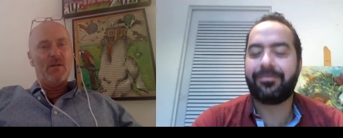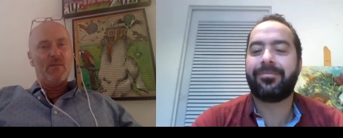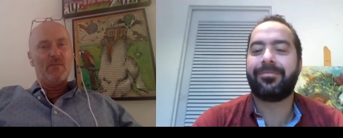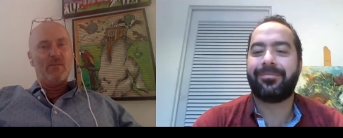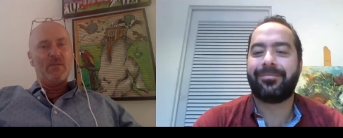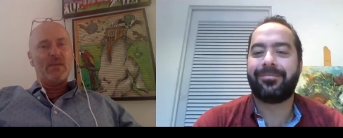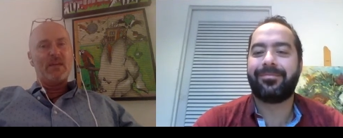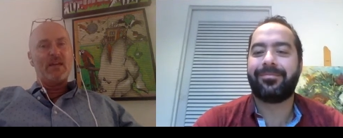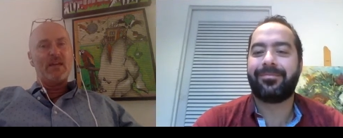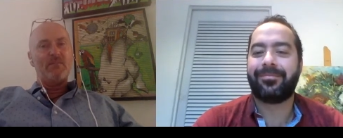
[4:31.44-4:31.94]

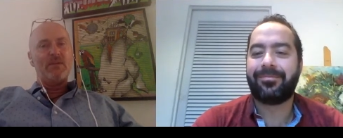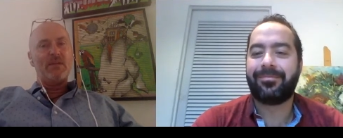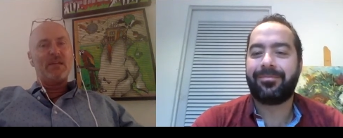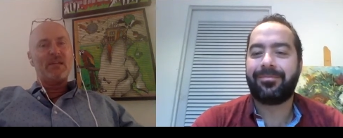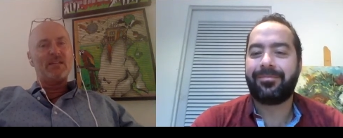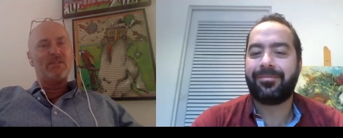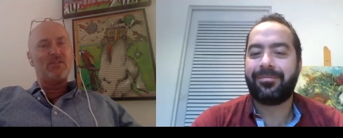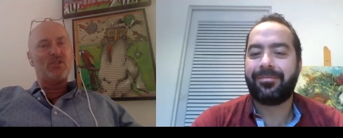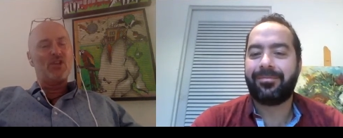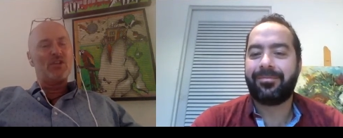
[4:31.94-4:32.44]
Speaker 1: because, because
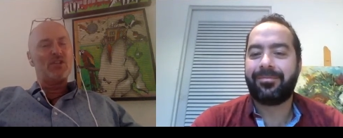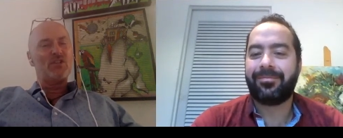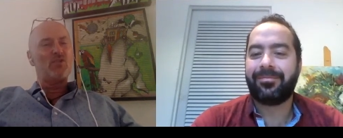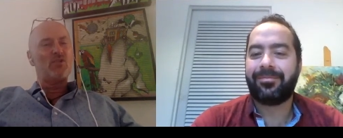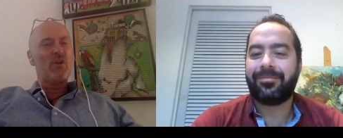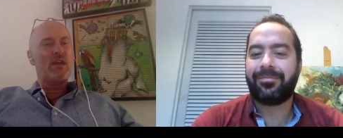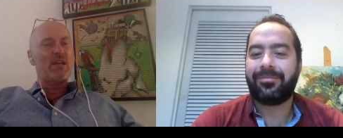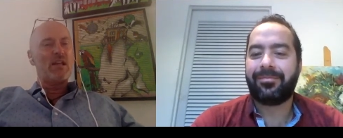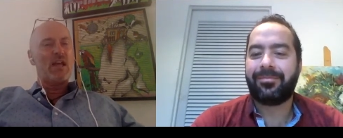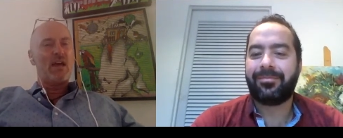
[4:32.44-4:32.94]
just
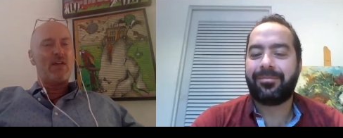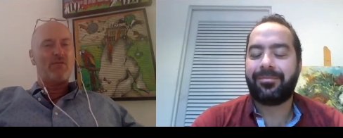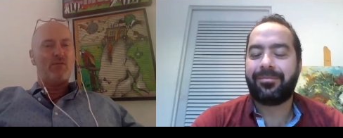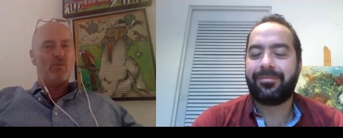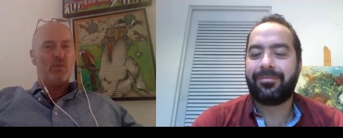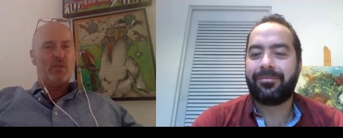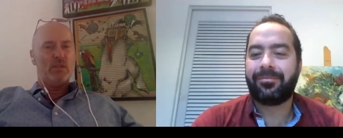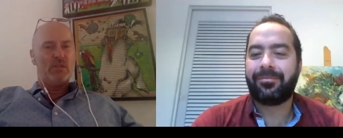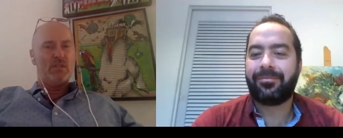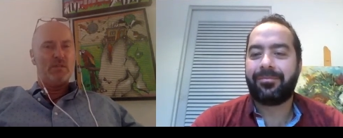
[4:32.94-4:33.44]
trying to have the
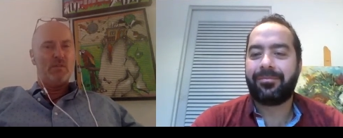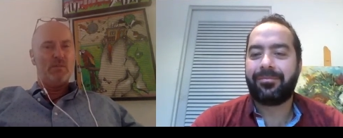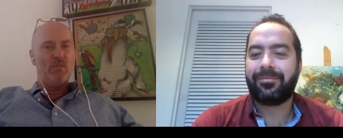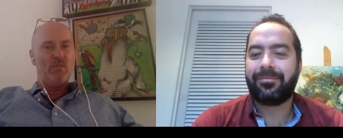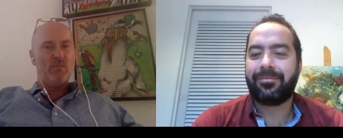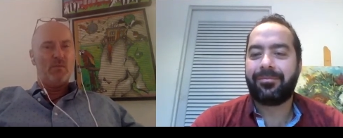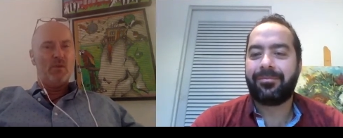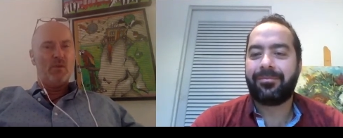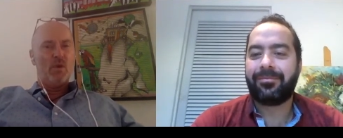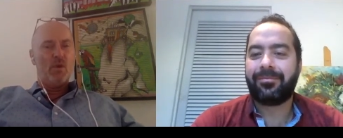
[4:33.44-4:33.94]
wisdom
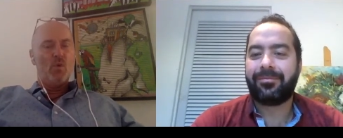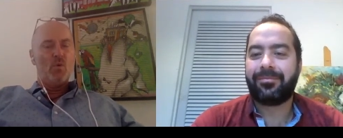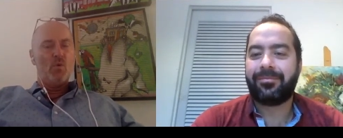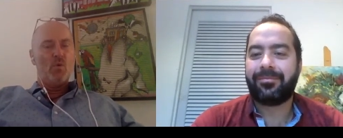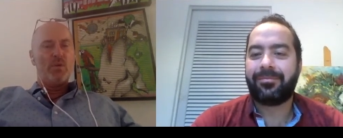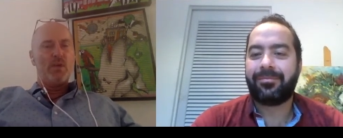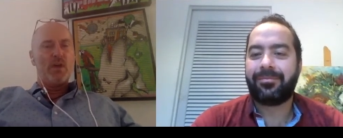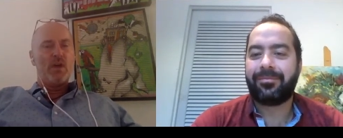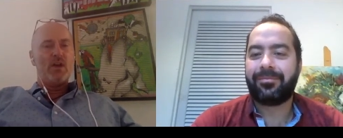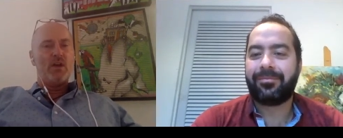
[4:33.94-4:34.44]

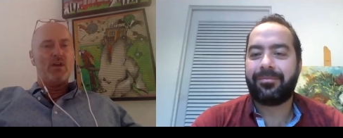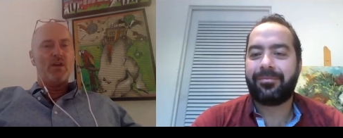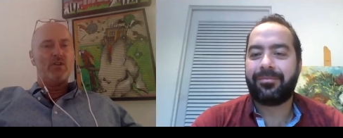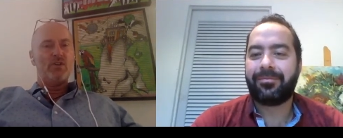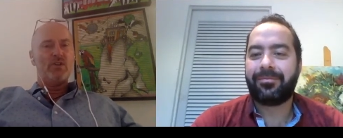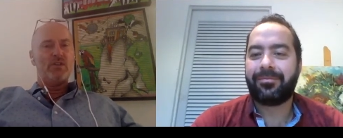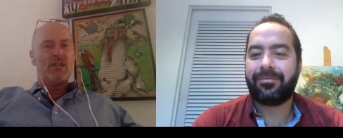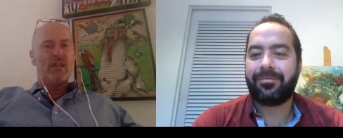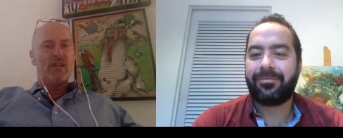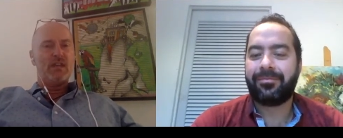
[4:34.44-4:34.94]
without
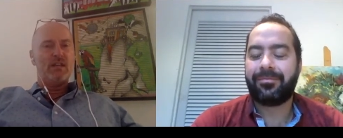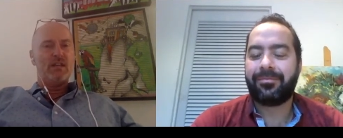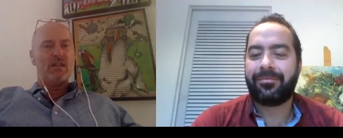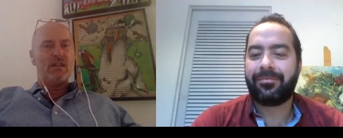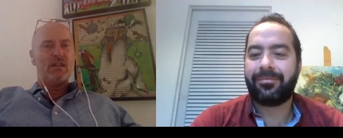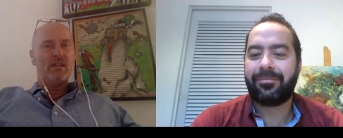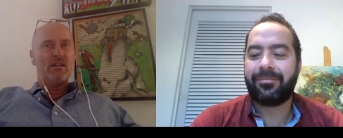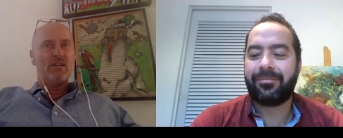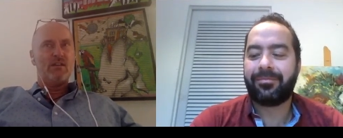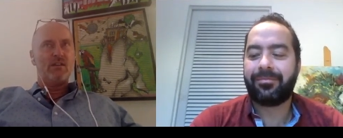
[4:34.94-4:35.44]

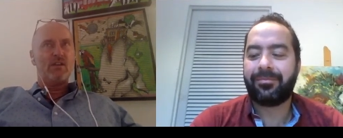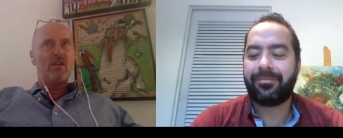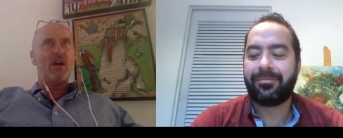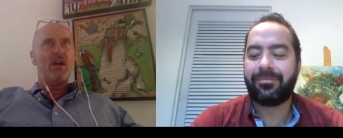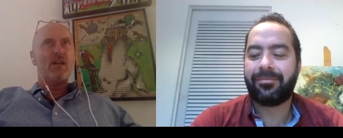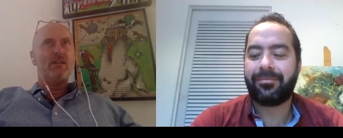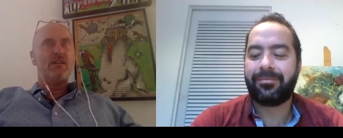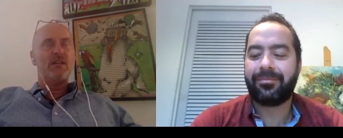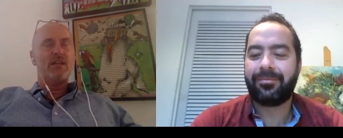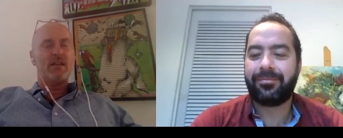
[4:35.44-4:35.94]
understanding the
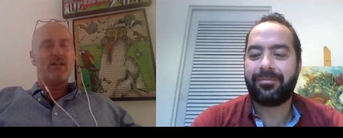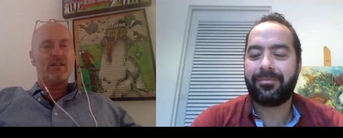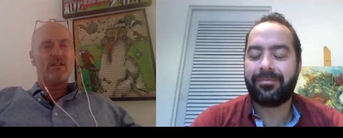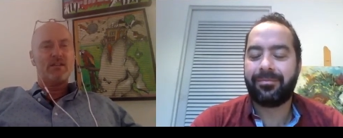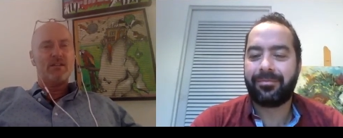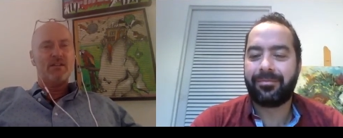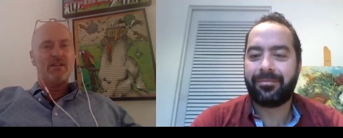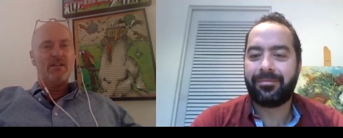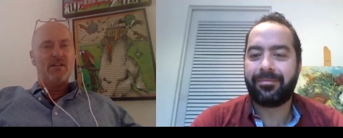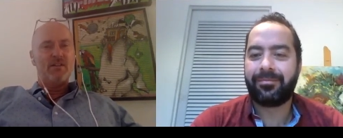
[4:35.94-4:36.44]
context
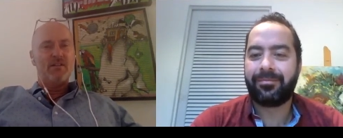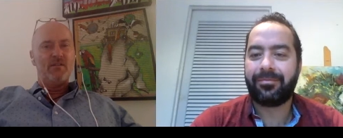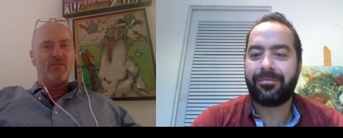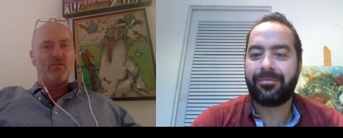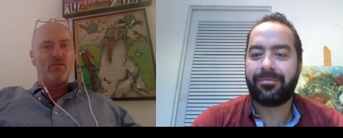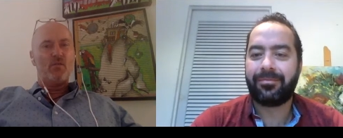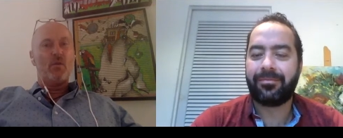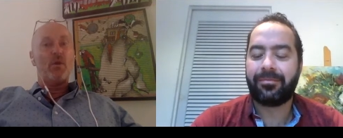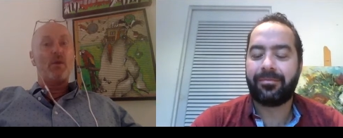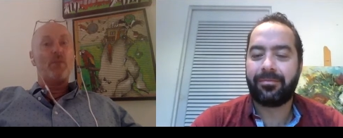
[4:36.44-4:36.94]
for
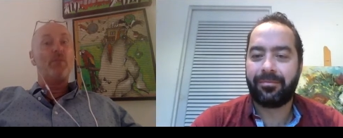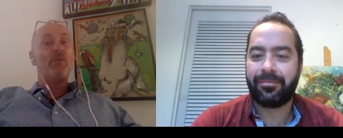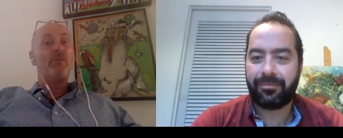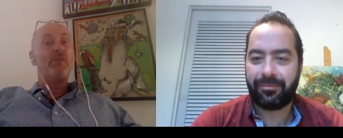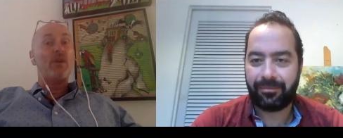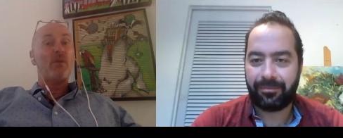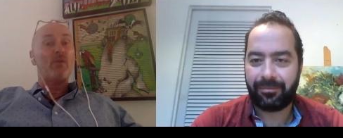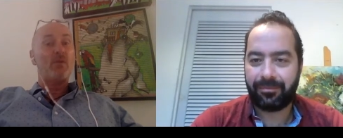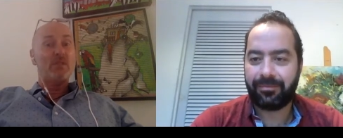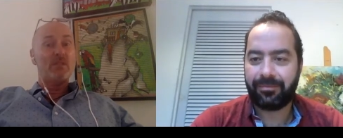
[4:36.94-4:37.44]
where to put that
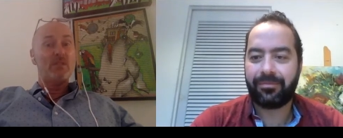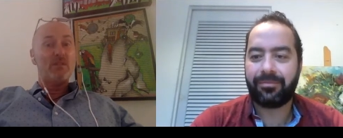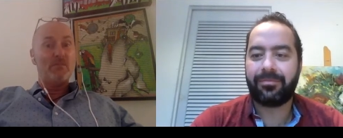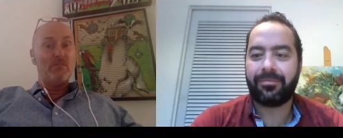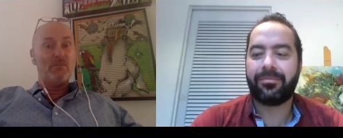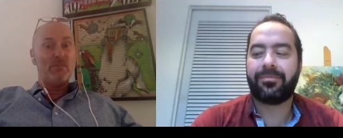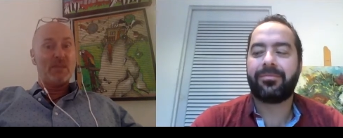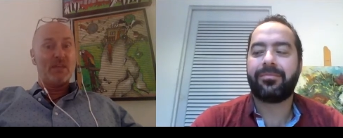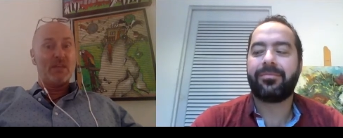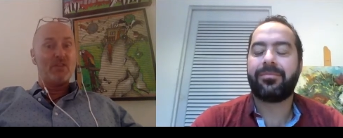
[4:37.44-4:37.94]
wisdom
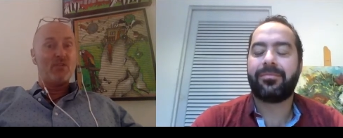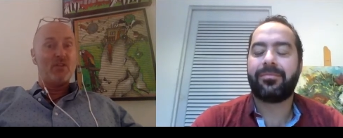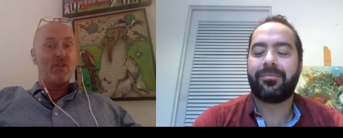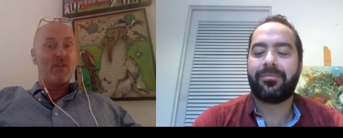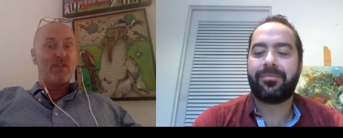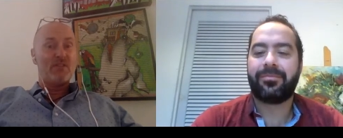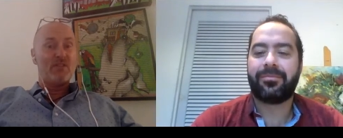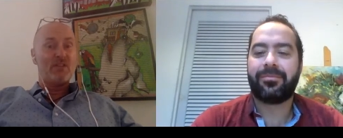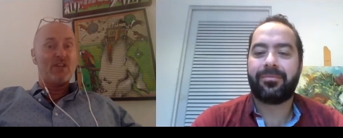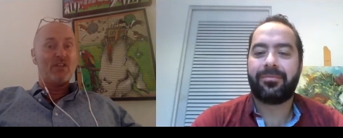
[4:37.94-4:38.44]
because you have
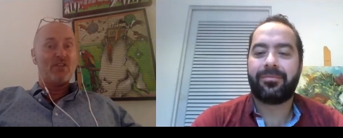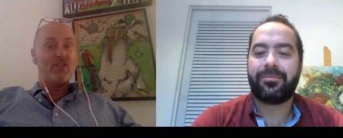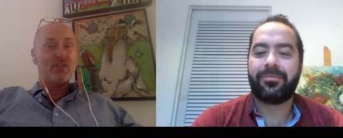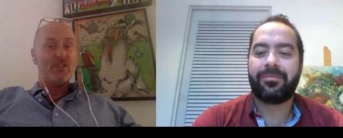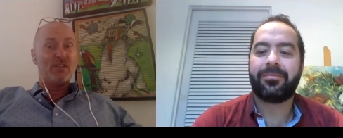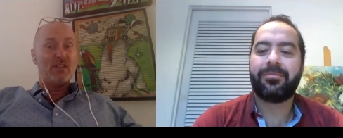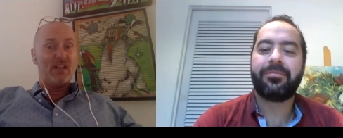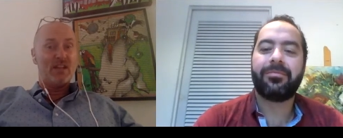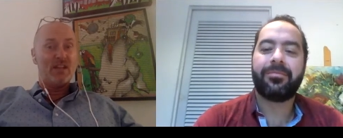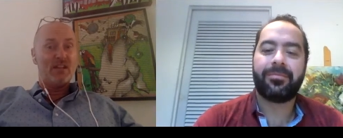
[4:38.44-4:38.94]
to
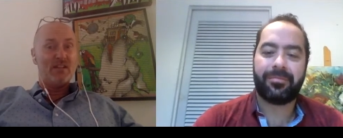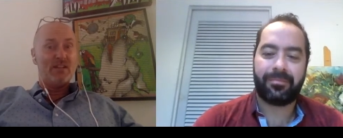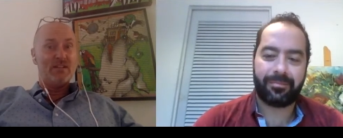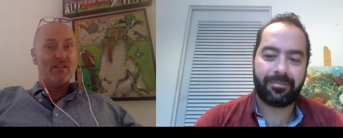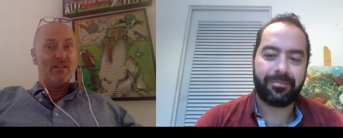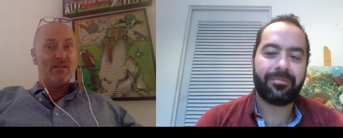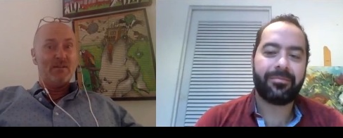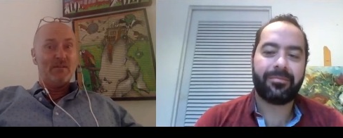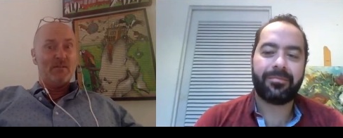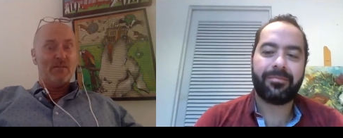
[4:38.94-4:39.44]
understand
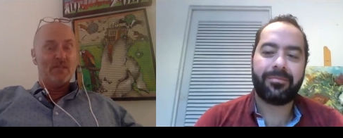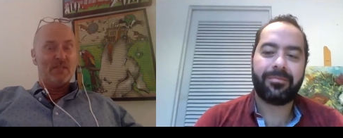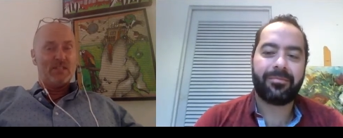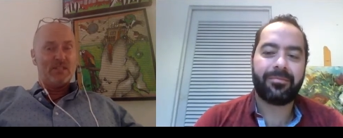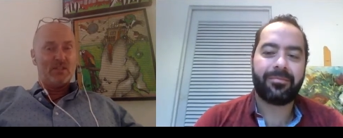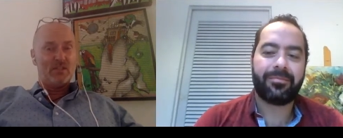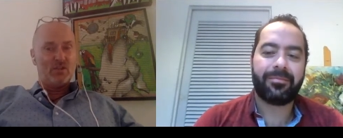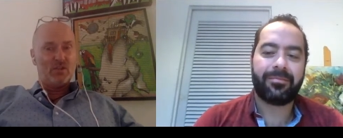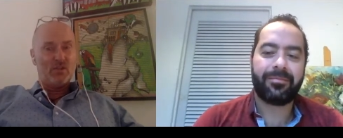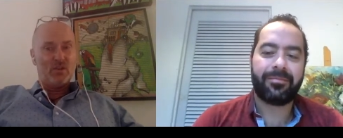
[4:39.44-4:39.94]
the
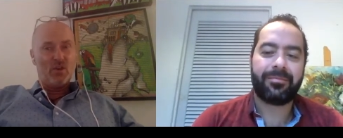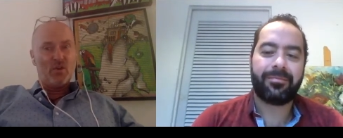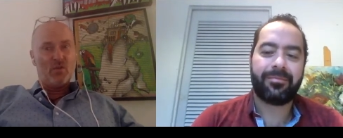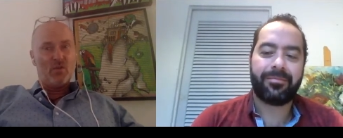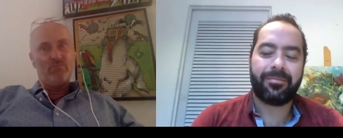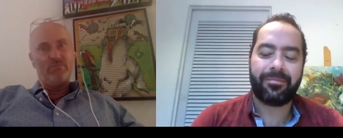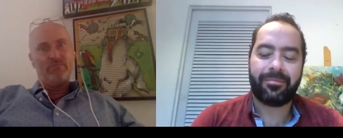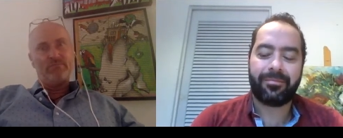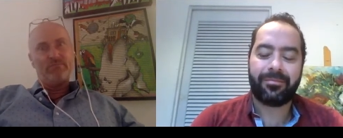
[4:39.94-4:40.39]
you know